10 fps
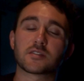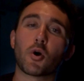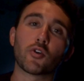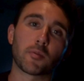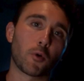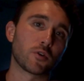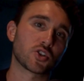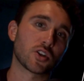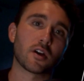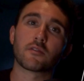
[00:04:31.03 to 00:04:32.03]
smaller
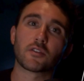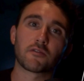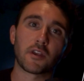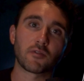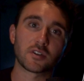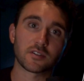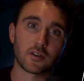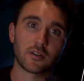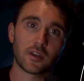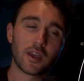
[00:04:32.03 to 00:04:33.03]
portion of your favorite
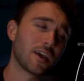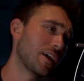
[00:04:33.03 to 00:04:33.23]
dessert.